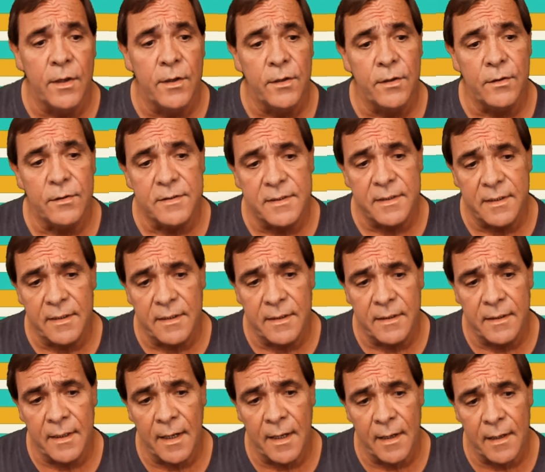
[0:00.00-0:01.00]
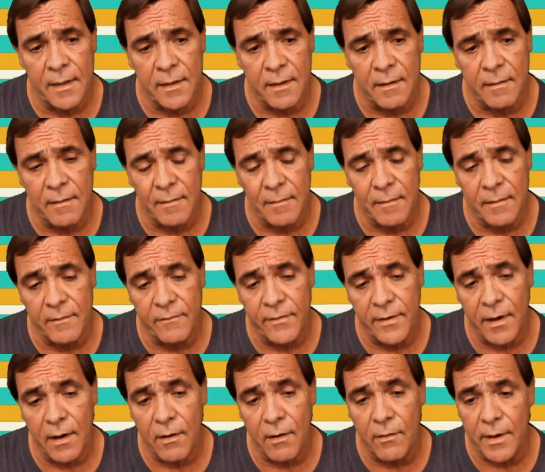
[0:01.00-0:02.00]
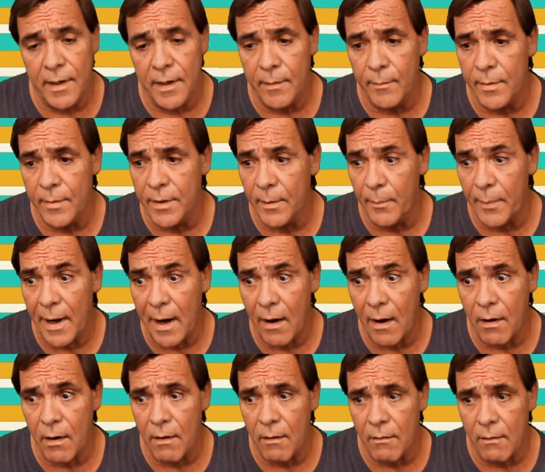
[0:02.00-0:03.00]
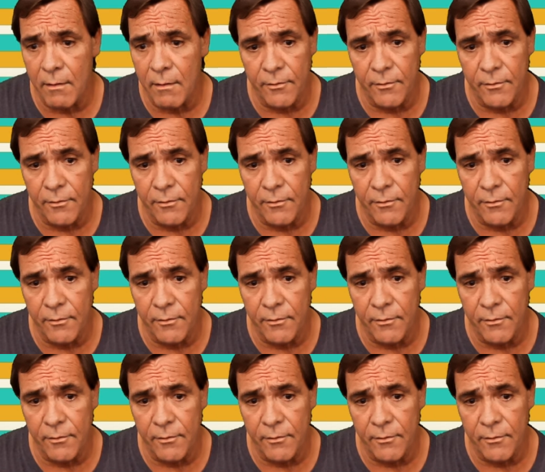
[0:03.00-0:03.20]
You'll see the VRM and the power